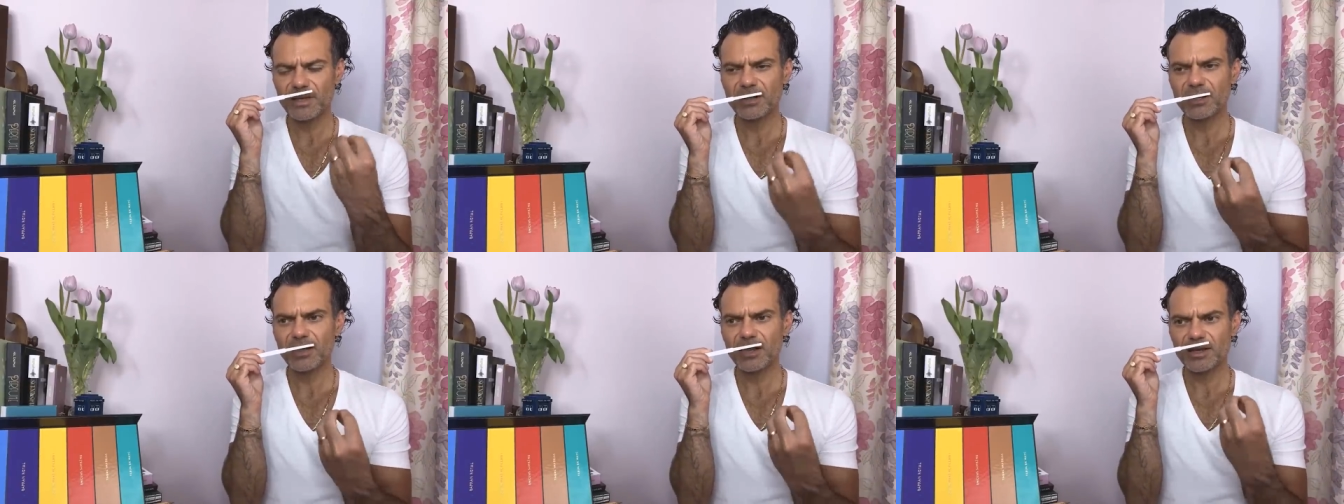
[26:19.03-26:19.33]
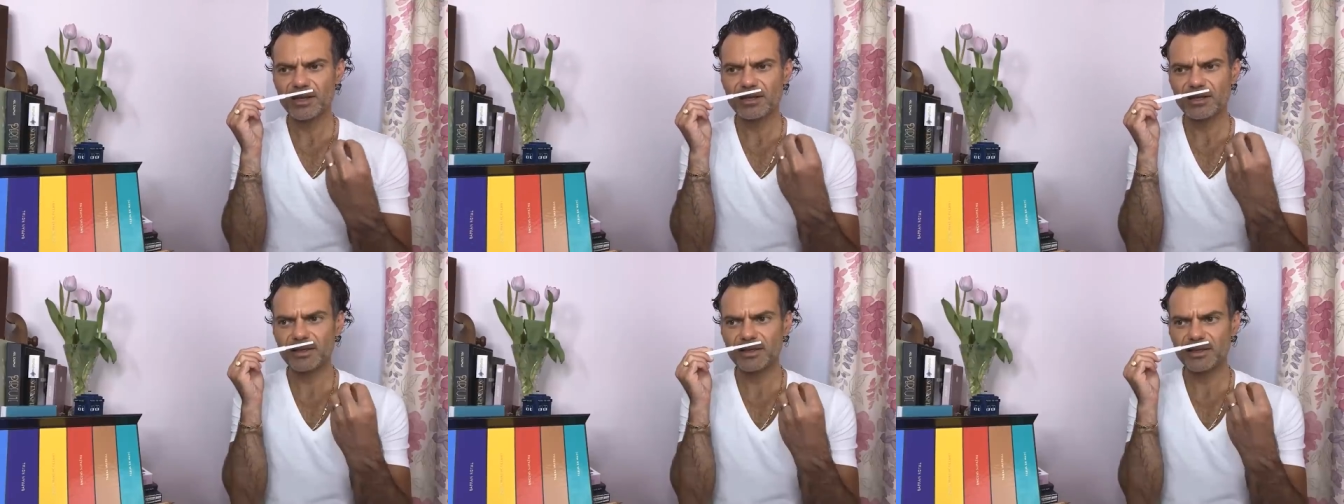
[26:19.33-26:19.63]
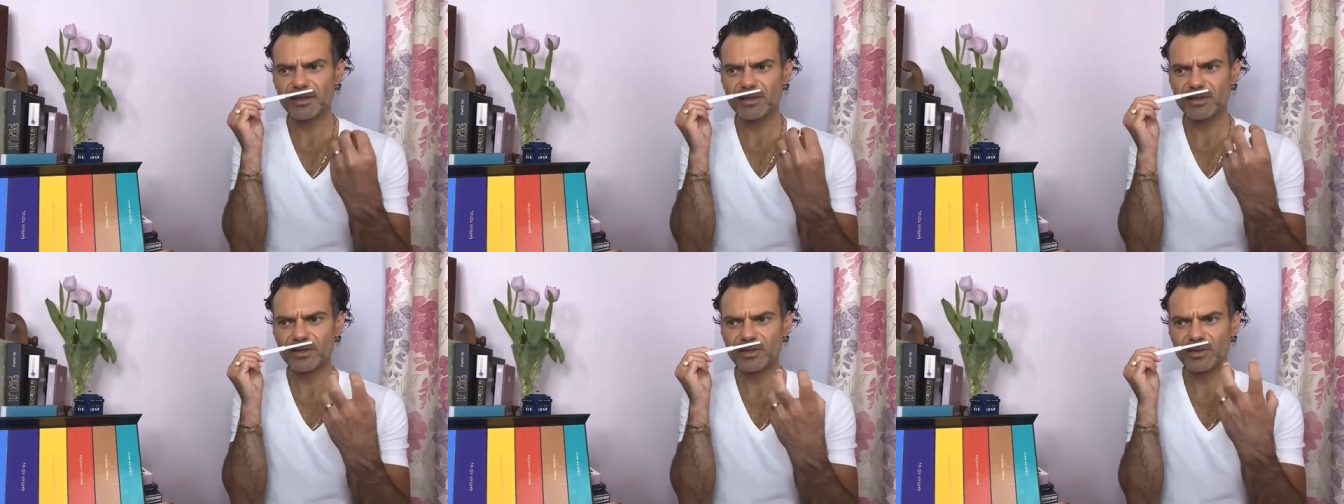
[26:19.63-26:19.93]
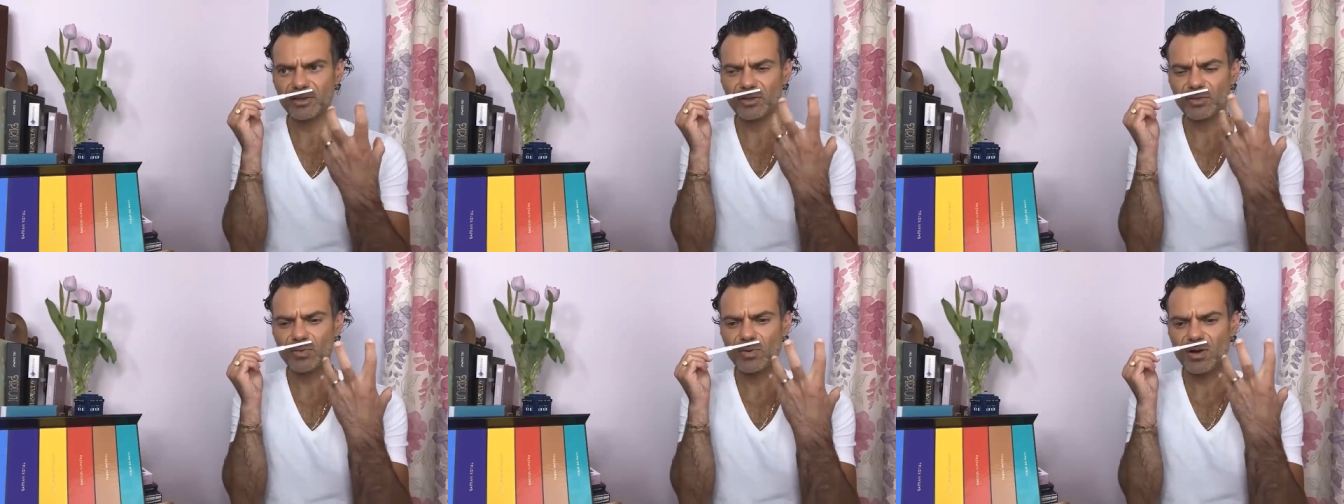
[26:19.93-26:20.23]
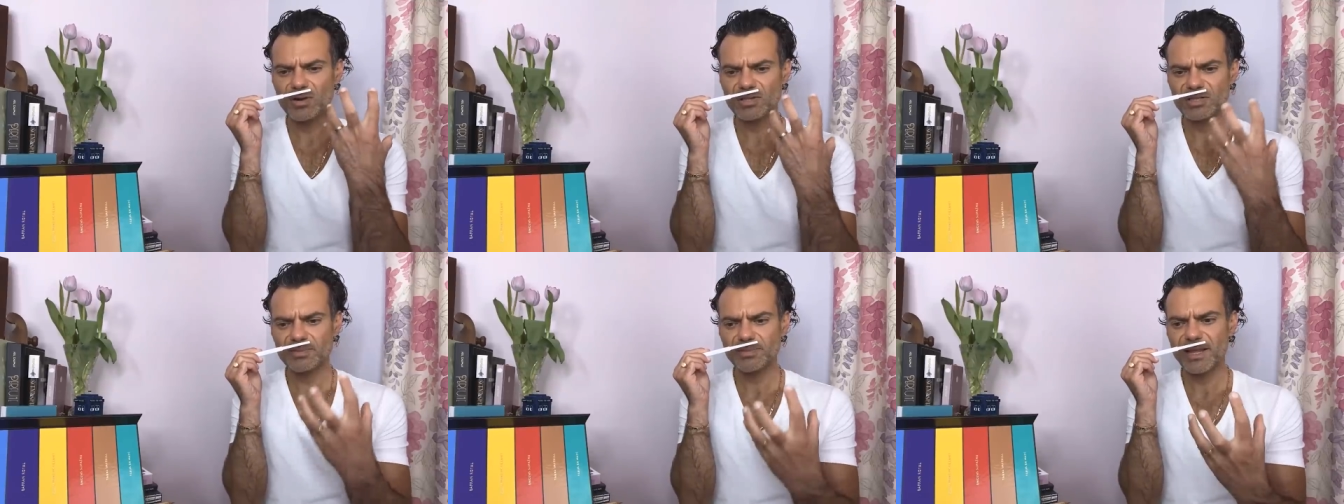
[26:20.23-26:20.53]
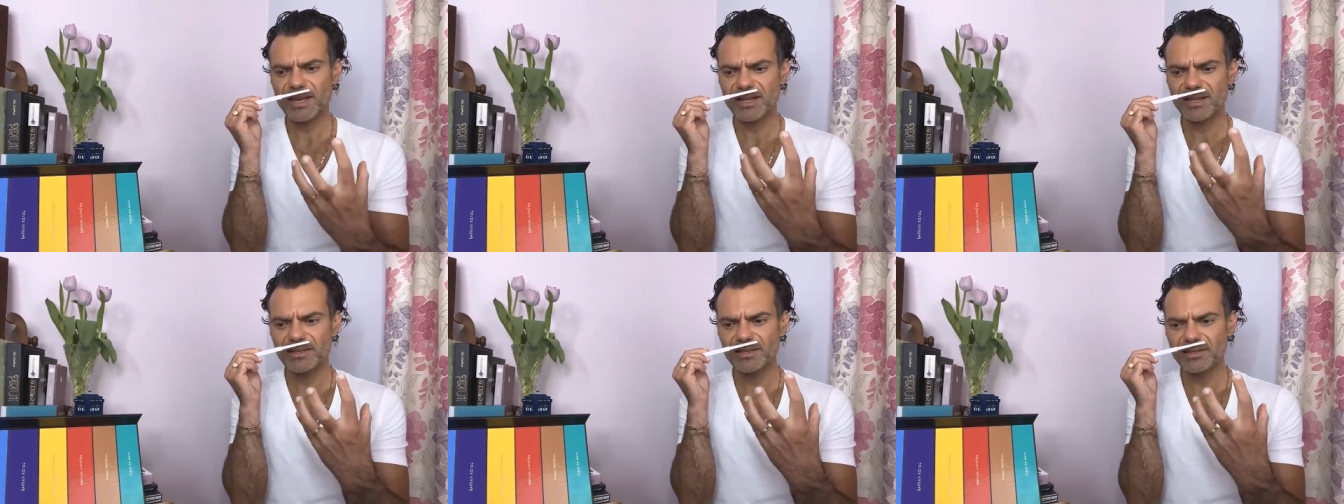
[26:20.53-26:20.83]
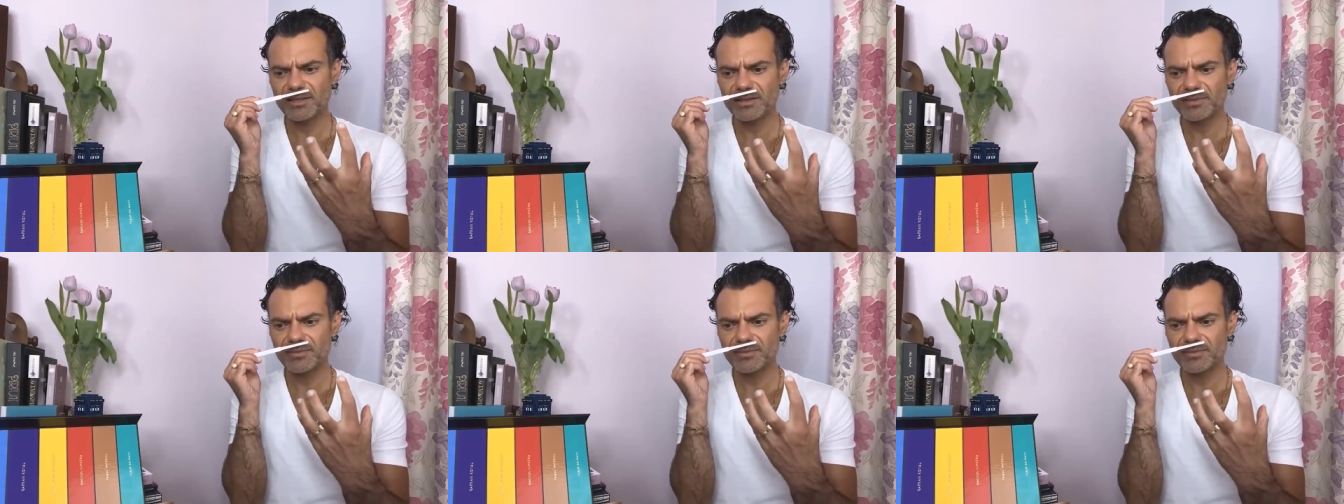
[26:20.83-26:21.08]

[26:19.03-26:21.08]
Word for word: like you are smelling